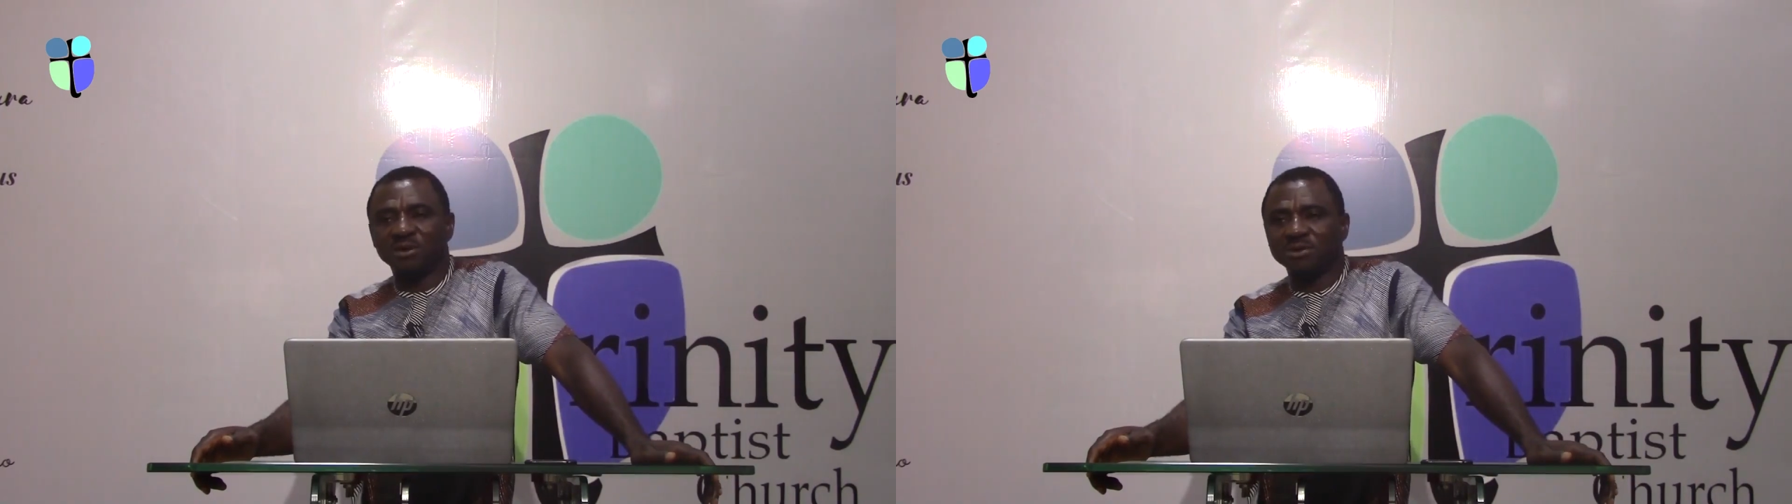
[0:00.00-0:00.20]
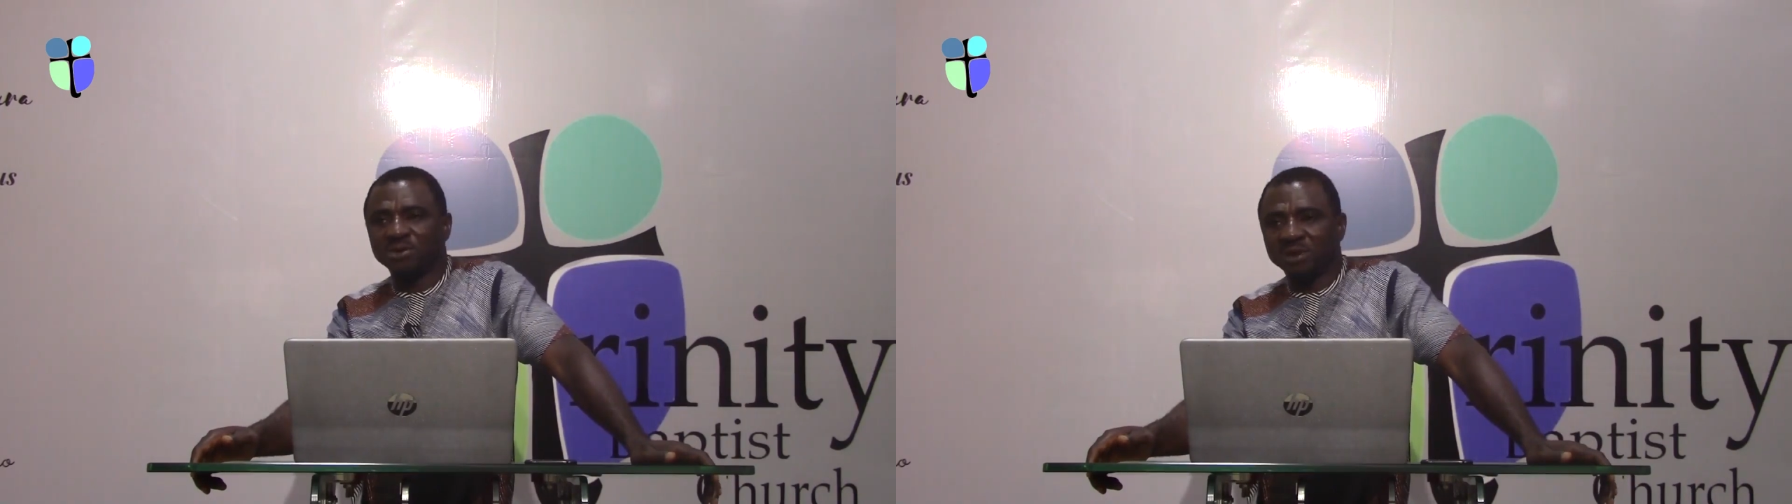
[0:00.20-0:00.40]

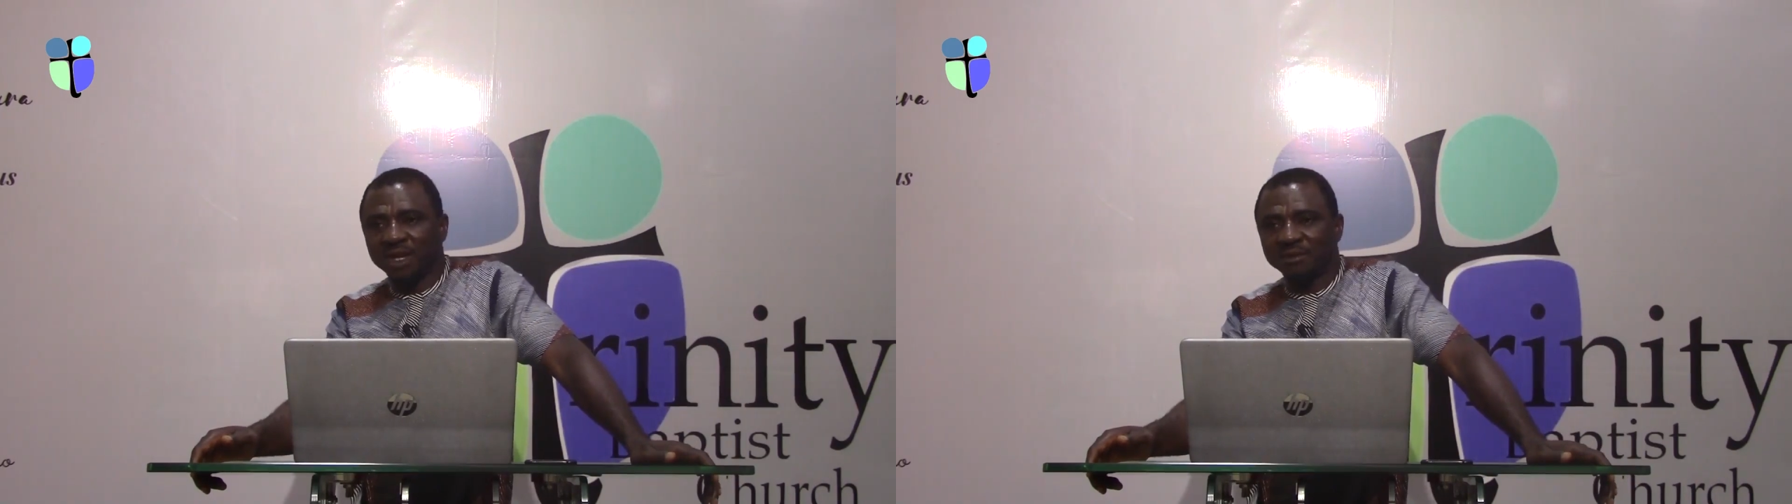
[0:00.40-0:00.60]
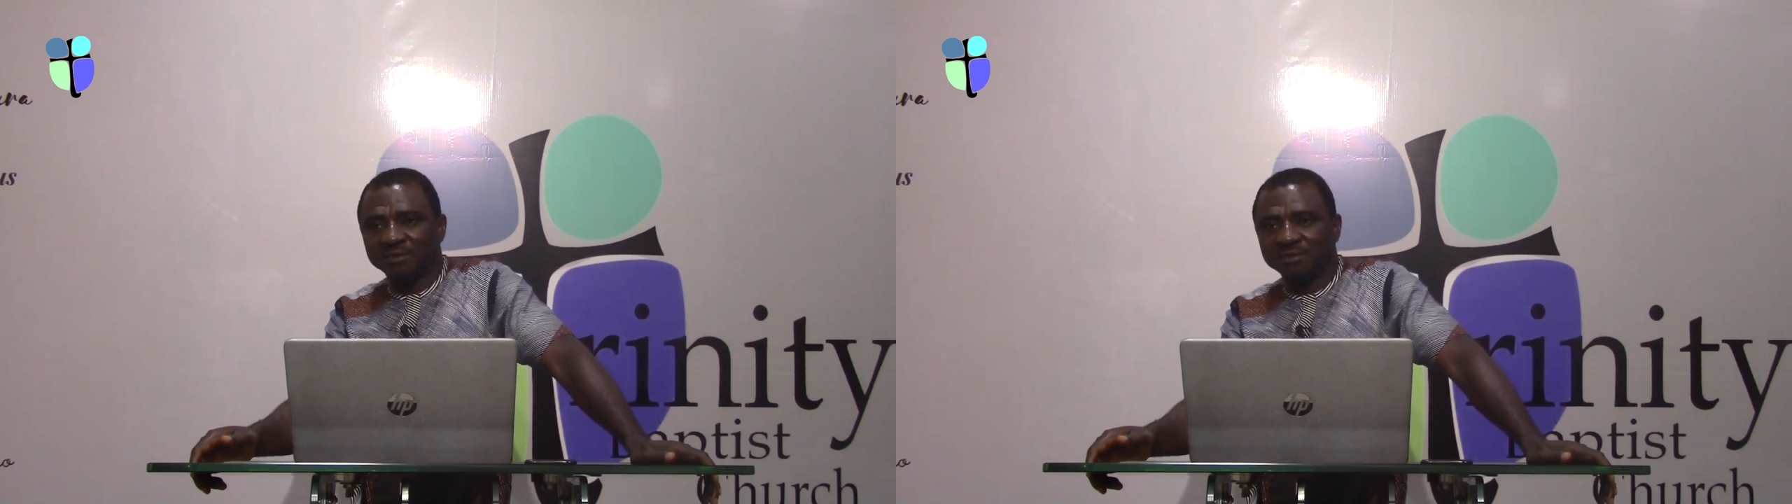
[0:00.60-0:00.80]
unto
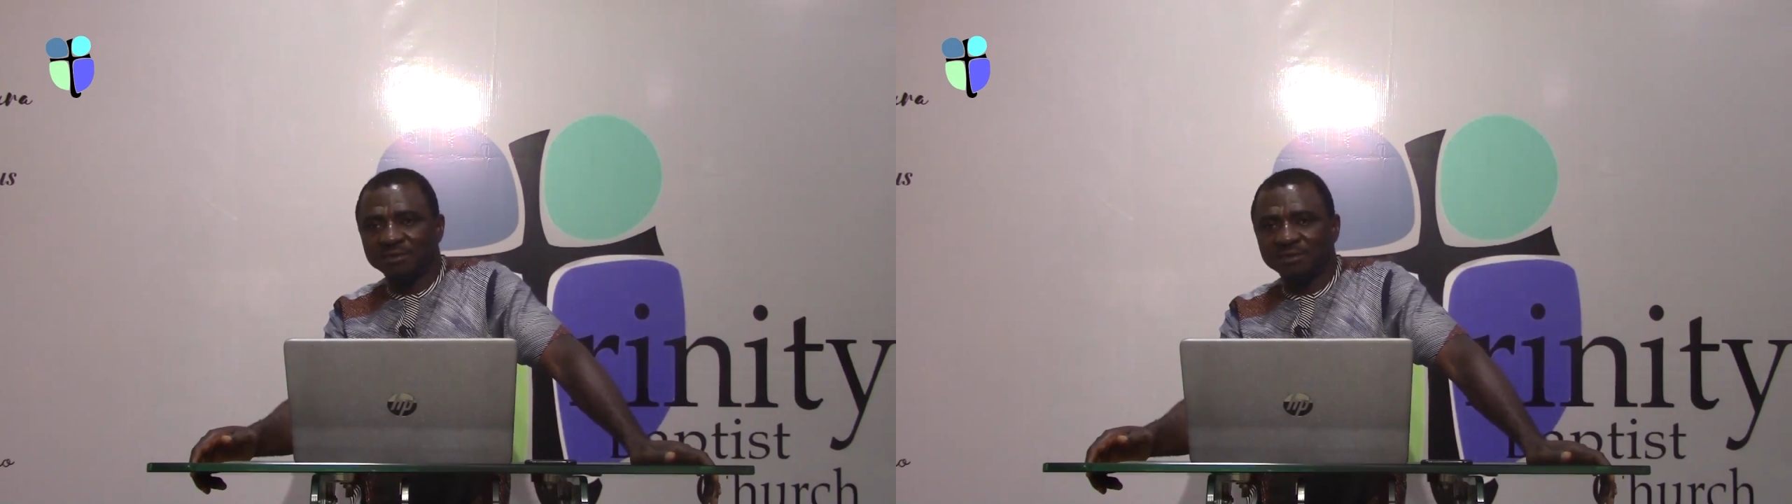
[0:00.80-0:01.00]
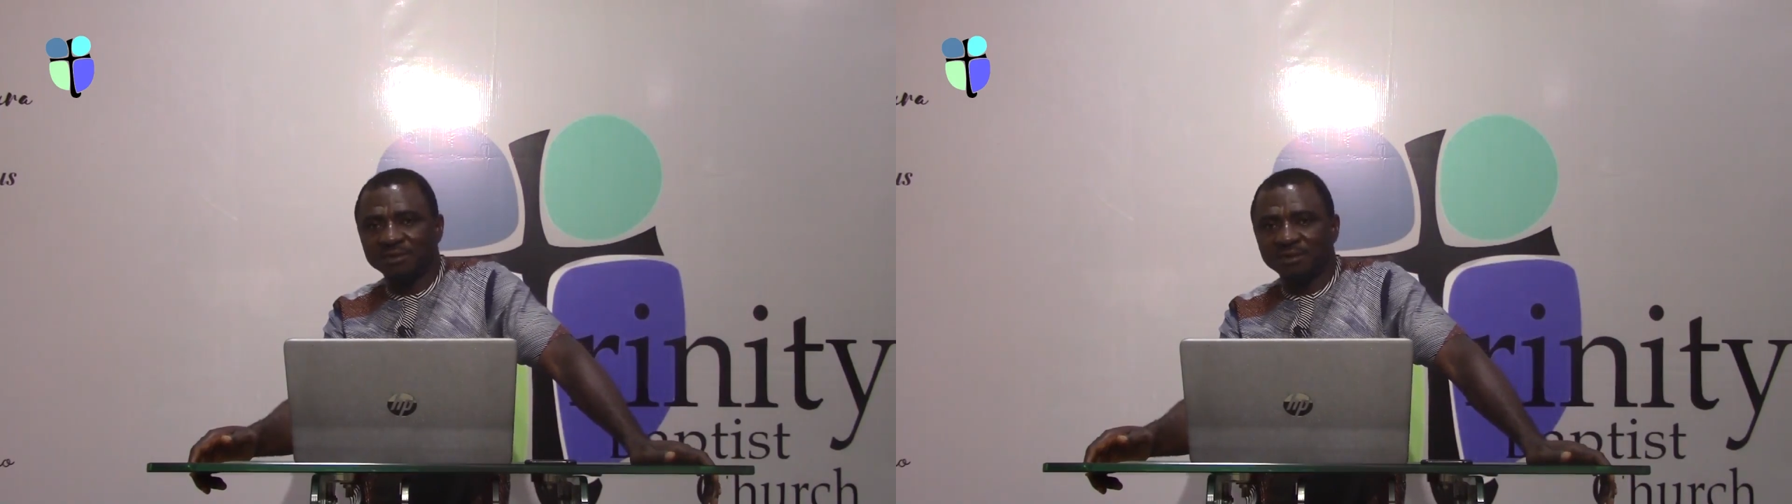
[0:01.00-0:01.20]
life.